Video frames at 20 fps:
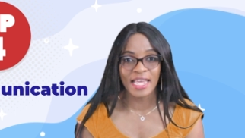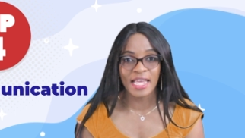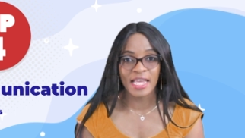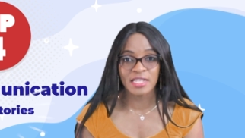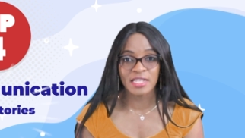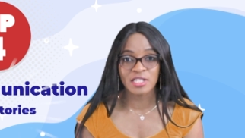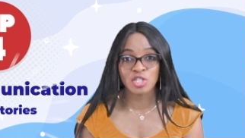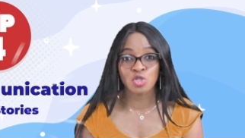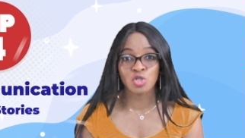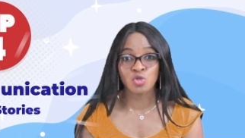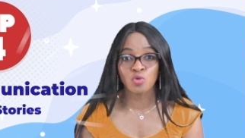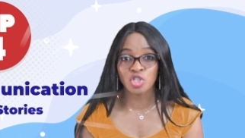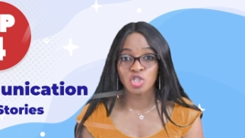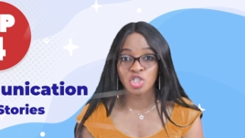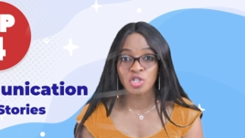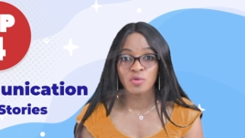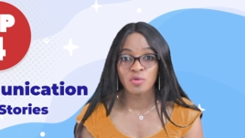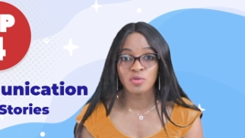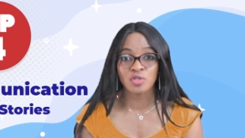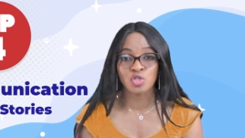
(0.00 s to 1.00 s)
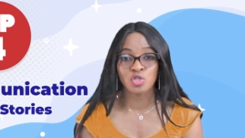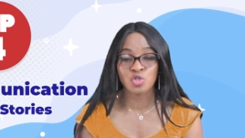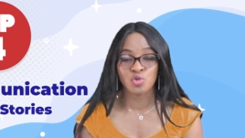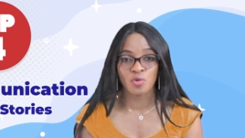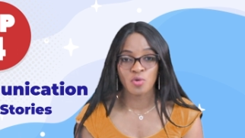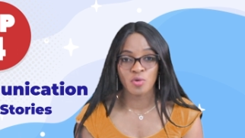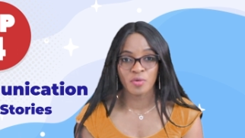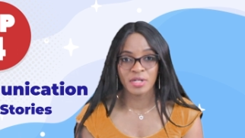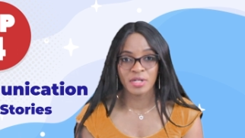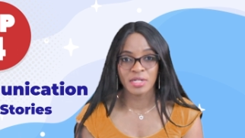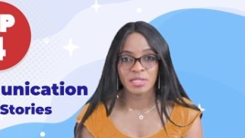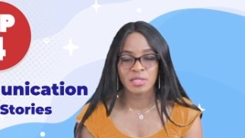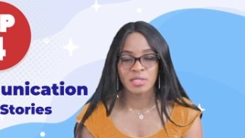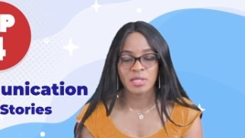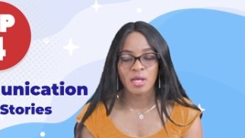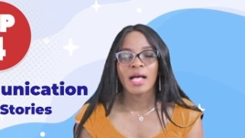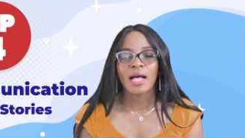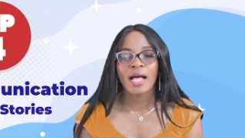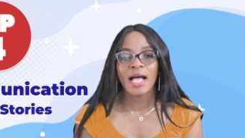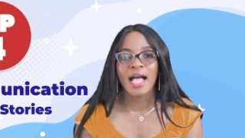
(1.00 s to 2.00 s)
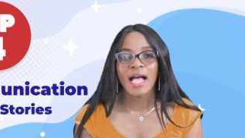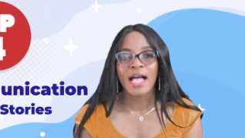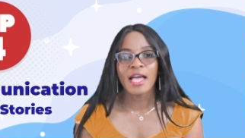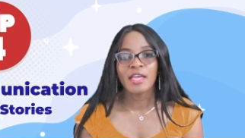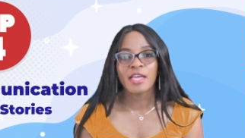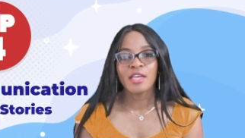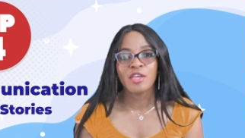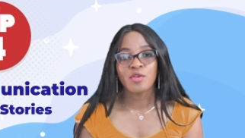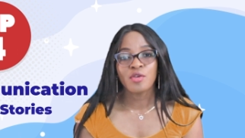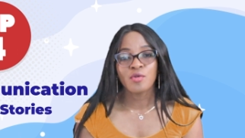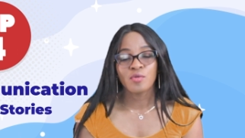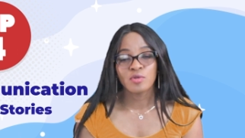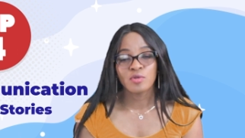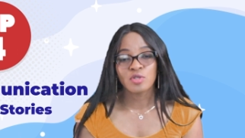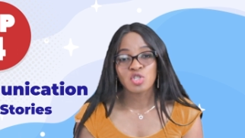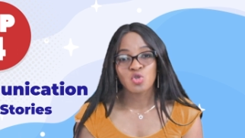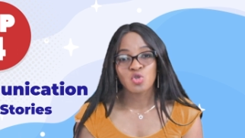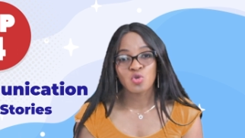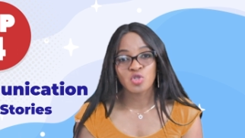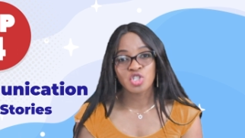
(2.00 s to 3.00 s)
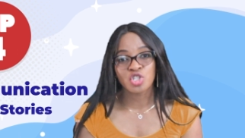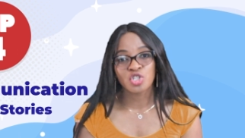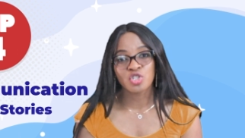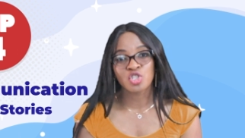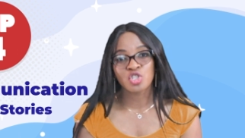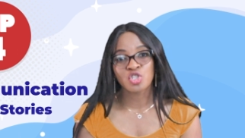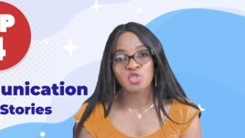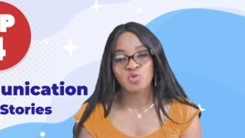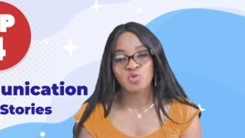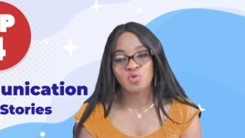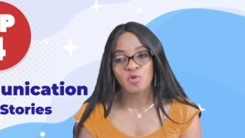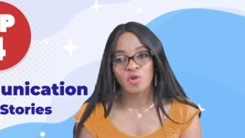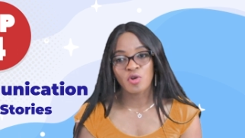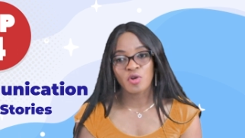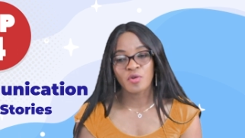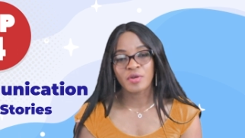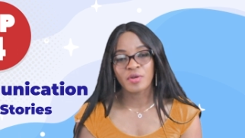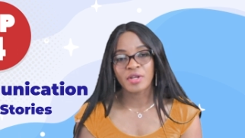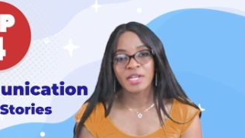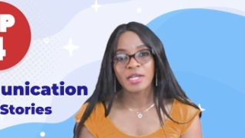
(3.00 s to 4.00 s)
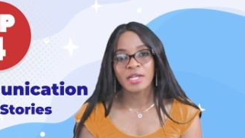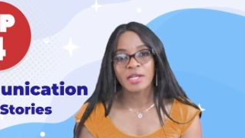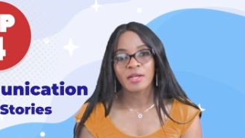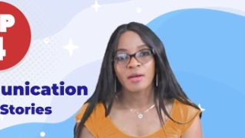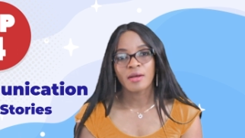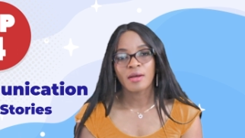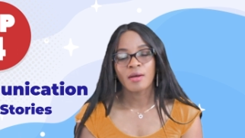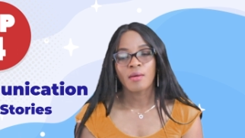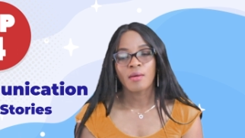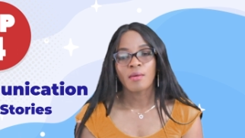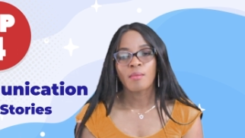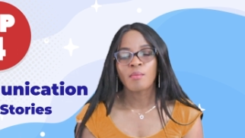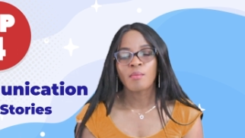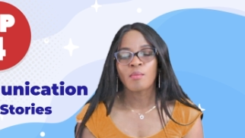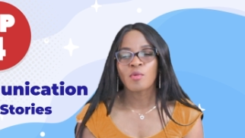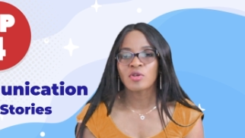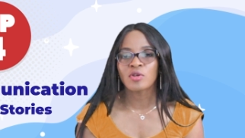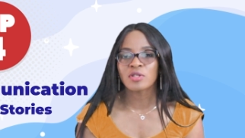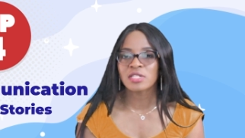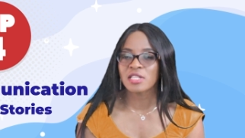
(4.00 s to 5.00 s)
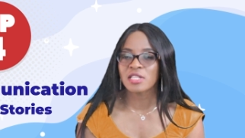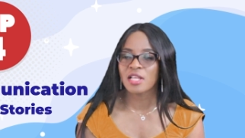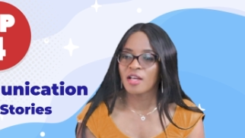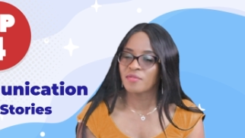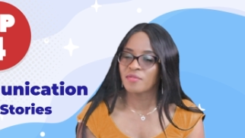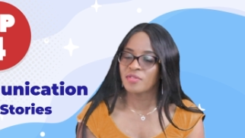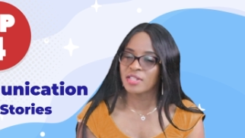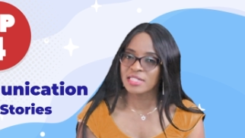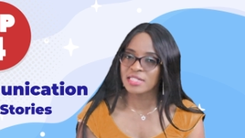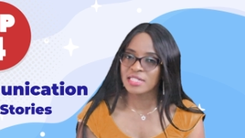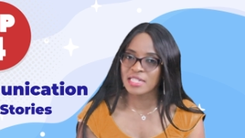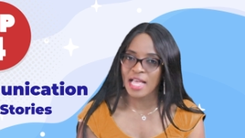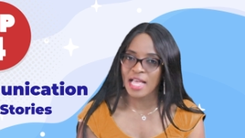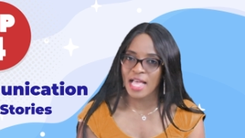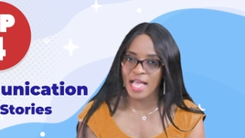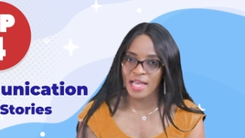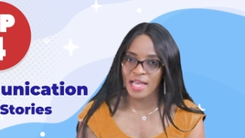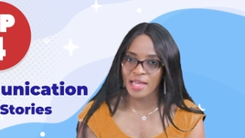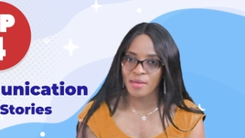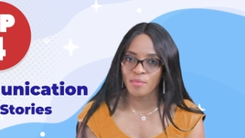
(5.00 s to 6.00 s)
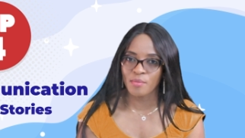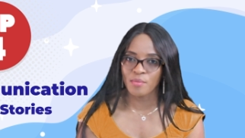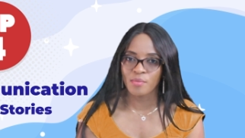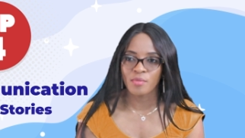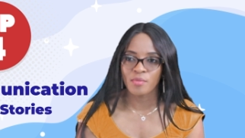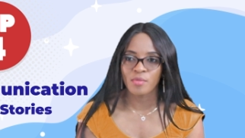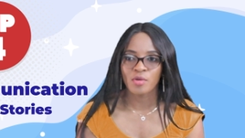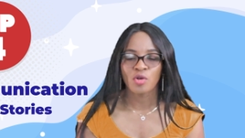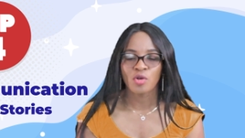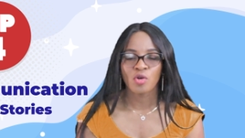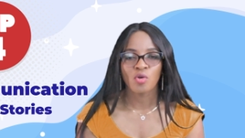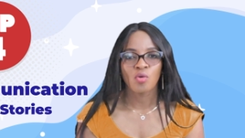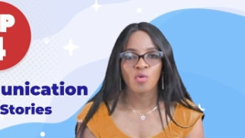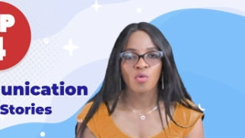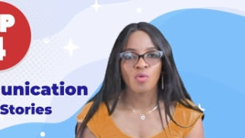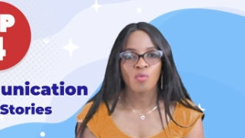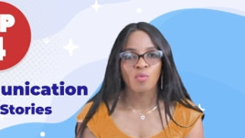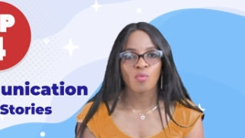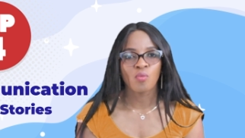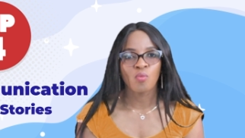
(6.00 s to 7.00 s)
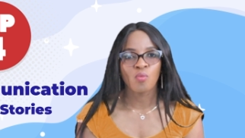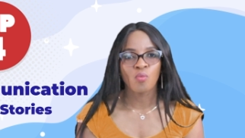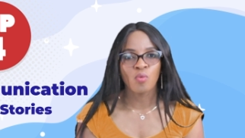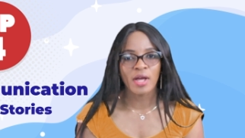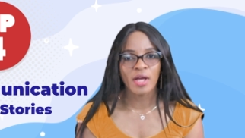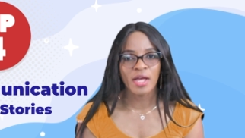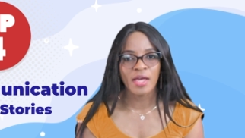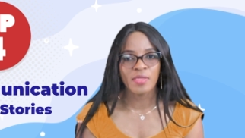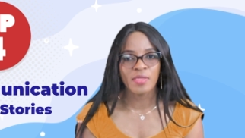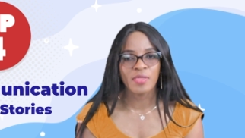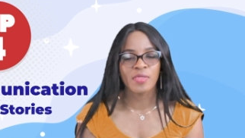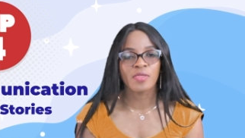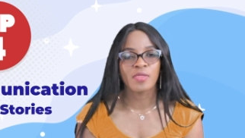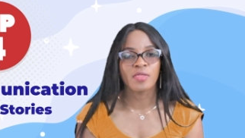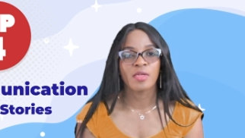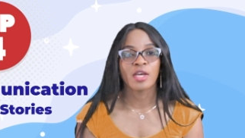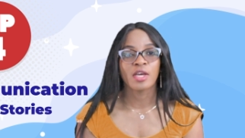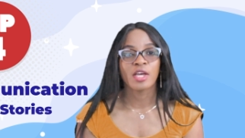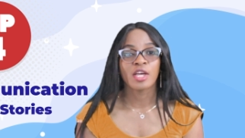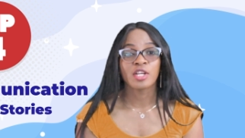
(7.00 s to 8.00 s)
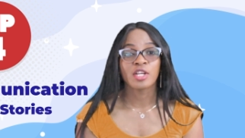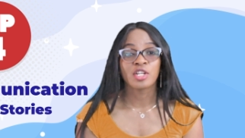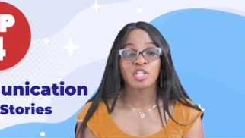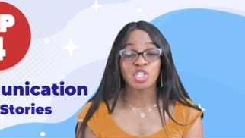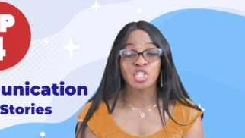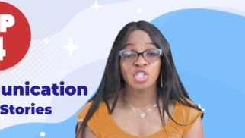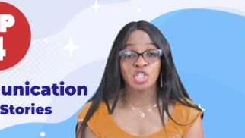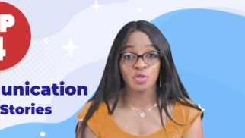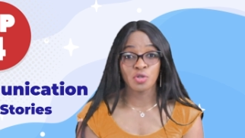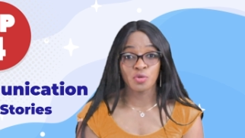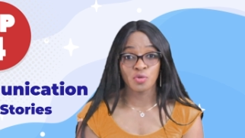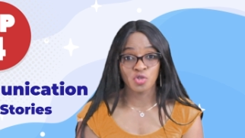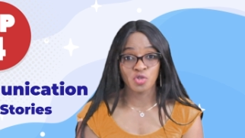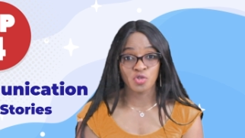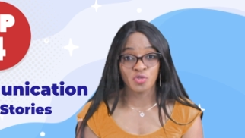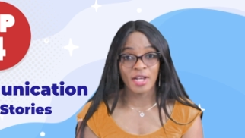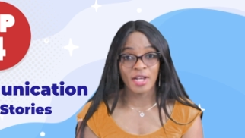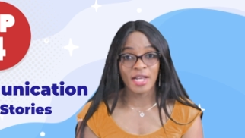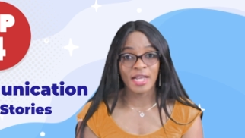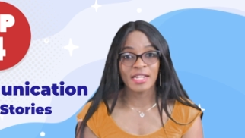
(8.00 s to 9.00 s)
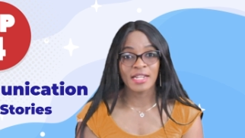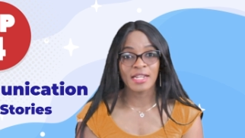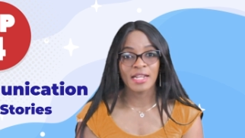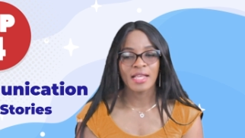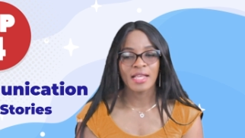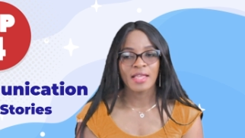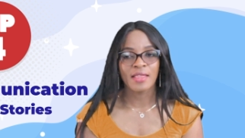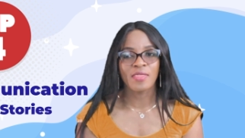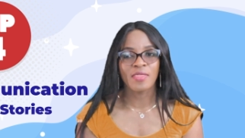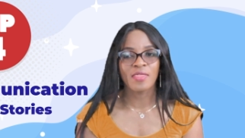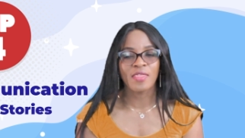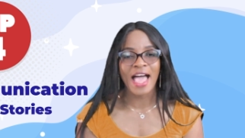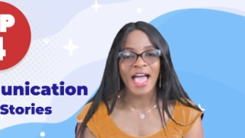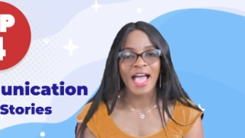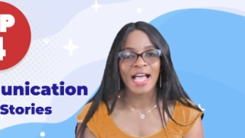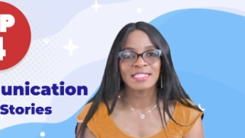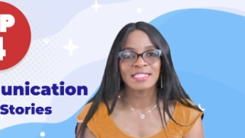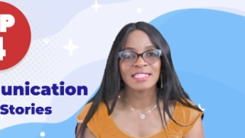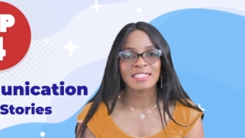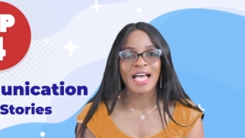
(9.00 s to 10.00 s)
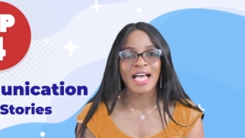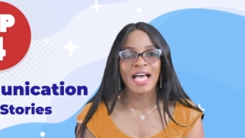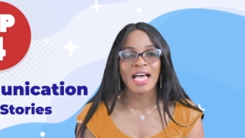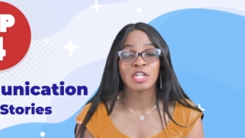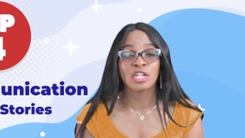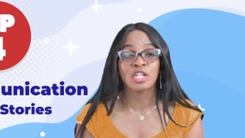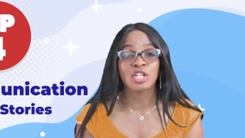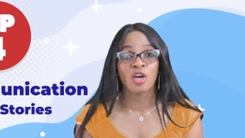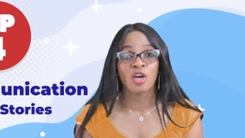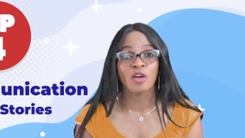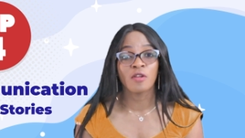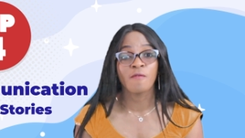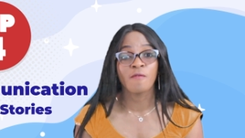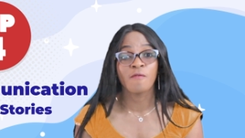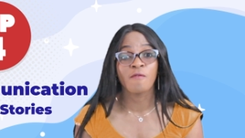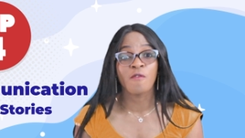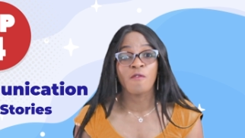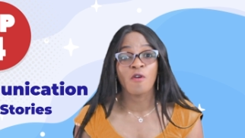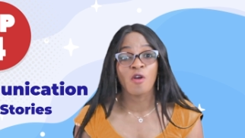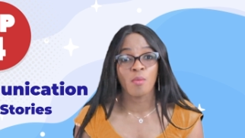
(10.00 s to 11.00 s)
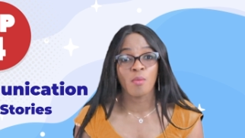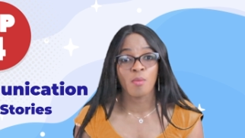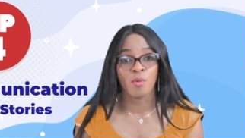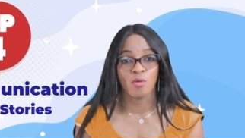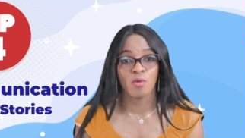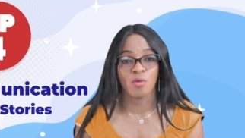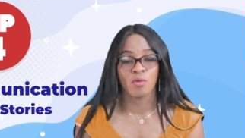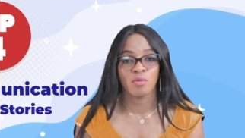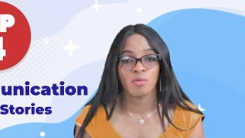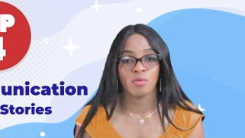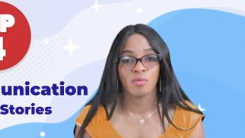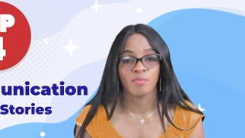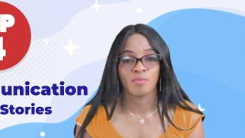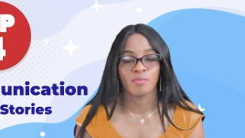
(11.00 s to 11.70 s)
is social stories. I use social story most of the time with children that are non-verbal.